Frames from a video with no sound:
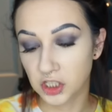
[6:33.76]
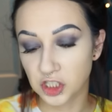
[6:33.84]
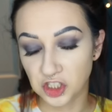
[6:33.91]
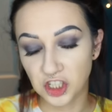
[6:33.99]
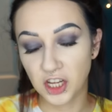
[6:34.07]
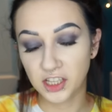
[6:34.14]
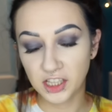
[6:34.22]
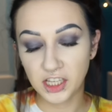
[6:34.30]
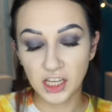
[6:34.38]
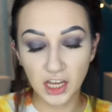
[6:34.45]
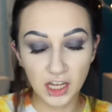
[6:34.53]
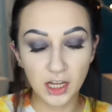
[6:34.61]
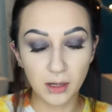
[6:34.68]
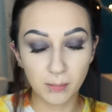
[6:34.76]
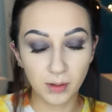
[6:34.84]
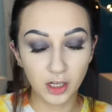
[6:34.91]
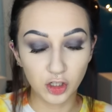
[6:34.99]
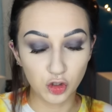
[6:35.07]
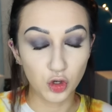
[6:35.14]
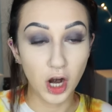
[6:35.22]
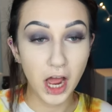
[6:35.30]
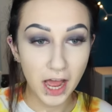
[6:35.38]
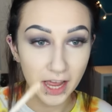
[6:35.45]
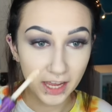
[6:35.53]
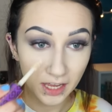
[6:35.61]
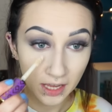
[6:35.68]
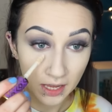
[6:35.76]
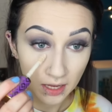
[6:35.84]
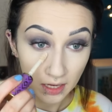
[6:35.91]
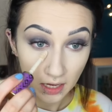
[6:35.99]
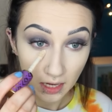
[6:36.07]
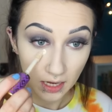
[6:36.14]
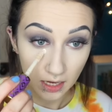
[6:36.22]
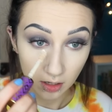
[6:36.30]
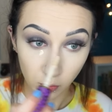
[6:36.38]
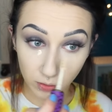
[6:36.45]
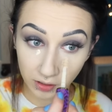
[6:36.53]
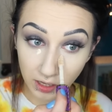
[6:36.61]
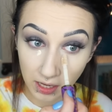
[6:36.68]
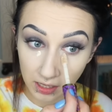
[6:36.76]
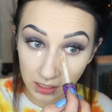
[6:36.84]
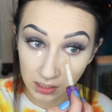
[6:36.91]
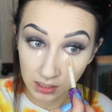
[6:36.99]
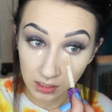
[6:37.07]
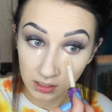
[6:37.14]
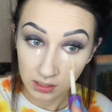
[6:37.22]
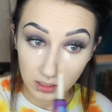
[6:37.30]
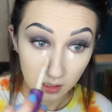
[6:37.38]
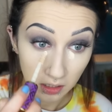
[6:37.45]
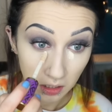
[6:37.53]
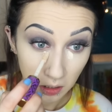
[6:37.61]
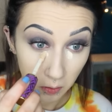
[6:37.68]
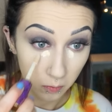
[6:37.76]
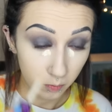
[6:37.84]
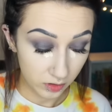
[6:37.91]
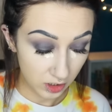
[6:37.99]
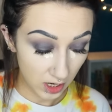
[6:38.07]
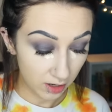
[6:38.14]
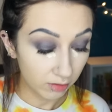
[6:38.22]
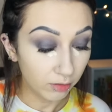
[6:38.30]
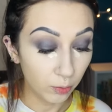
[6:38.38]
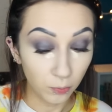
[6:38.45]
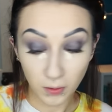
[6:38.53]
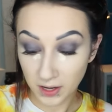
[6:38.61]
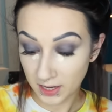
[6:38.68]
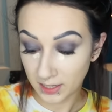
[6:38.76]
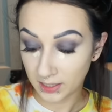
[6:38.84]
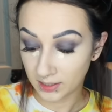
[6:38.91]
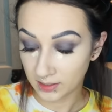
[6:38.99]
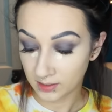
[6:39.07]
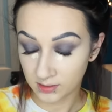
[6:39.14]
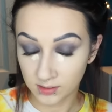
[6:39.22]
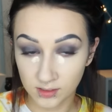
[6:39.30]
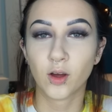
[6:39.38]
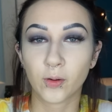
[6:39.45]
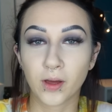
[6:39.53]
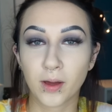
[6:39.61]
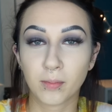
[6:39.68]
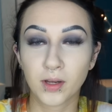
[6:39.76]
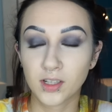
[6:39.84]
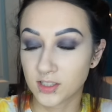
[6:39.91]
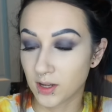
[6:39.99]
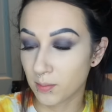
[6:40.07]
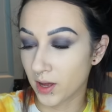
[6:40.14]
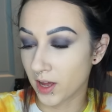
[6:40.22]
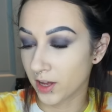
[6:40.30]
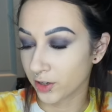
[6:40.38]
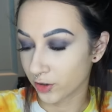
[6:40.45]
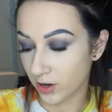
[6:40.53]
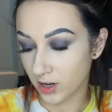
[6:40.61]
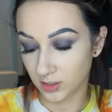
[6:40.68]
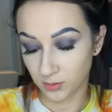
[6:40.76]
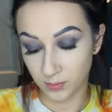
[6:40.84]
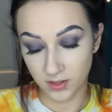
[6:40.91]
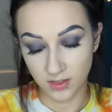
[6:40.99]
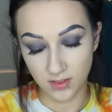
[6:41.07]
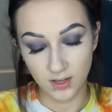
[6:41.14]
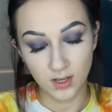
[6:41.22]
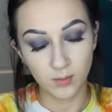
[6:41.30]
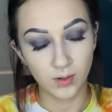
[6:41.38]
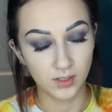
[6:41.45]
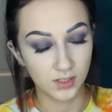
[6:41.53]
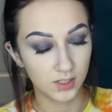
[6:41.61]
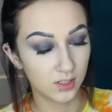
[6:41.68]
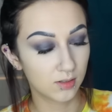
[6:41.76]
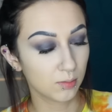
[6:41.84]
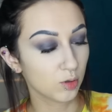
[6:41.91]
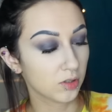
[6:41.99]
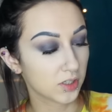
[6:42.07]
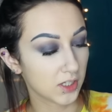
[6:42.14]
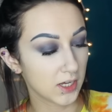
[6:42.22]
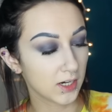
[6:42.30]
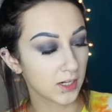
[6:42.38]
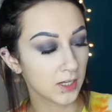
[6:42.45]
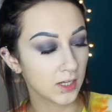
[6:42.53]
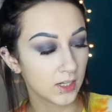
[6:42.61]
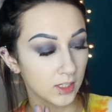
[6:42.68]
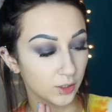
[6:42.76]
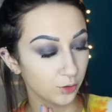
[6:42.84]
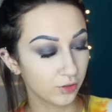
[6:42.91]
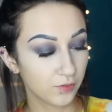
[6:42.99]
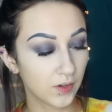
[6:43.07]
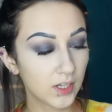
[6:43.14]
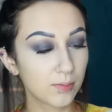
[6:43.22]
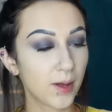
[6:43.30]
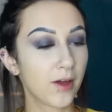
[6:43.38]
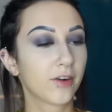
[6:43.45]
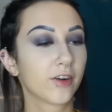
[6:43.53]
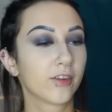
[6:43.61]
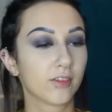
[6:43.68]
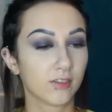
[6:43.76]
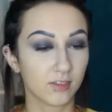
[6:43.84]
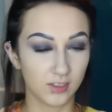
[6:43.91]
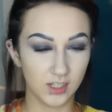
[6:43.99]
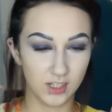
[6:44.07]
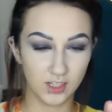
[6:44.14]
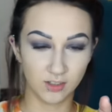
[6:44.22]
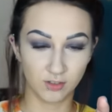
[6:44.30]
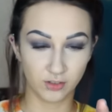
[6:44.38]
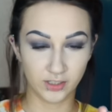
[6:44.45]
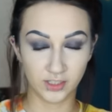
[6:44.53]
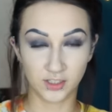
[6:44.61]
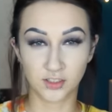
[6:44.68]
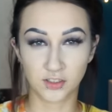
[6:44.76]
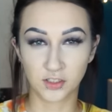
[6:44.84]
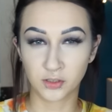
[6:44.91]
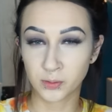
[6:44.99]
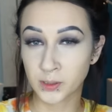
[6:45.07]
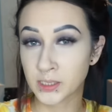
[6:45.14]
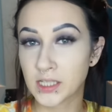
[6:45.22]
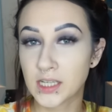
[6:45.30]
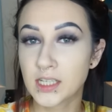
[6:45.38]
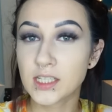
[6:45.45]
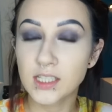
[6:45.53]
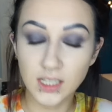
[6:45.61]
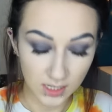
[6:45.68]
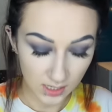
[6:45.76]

slightly dry and or cakey, which I don't know why. Okay, I'm gonna set my under eyes with the NYC Smooth Skin Loose Face Powder in Translucent,